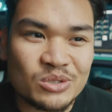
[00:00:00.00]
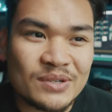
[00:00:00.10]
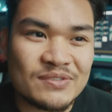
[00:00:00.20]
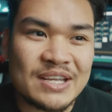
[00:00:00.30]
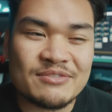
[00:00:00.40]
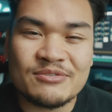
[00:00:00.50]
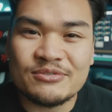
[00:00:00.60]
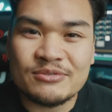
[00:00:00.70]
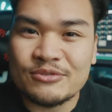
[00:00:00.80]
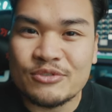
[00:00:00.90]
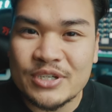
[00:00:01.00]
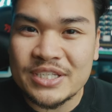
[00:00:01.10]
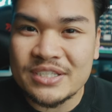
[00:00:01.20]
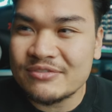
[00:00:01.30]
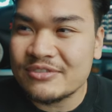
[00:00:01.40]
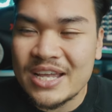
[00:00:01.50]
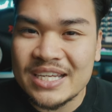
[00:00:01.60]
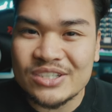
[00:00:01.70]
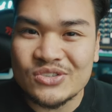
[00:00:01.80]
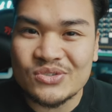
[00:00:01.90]
you don't have to have free
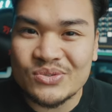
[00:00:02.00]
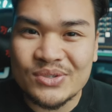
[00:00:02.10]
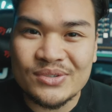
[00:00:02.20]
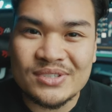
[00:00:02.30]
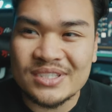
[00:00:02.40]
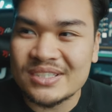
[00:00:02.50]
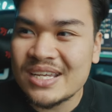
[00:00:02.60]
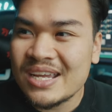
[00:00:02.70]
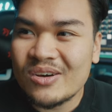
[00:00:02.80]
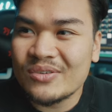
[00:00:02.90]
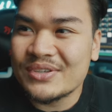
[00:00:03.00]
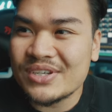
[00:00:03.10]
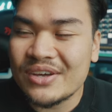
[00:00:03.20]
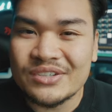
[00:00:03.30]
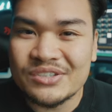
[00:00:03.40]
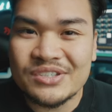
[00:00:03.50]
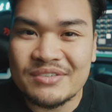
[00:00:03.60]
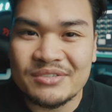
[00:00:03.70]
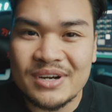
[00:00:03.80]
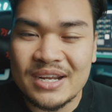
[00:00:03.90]
flying screws and all this other
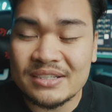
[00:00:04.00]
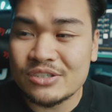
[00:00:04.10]
stuff around,